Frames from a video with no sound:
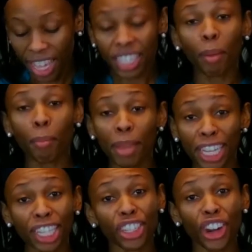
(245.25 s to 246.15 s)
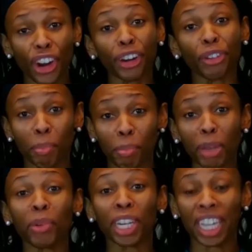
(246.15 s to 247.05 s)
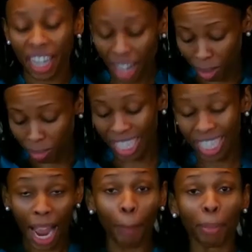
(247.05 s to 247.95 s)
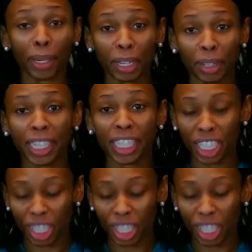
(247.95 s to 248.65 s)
it's a big deterrent for me when it comes to chopping up onion.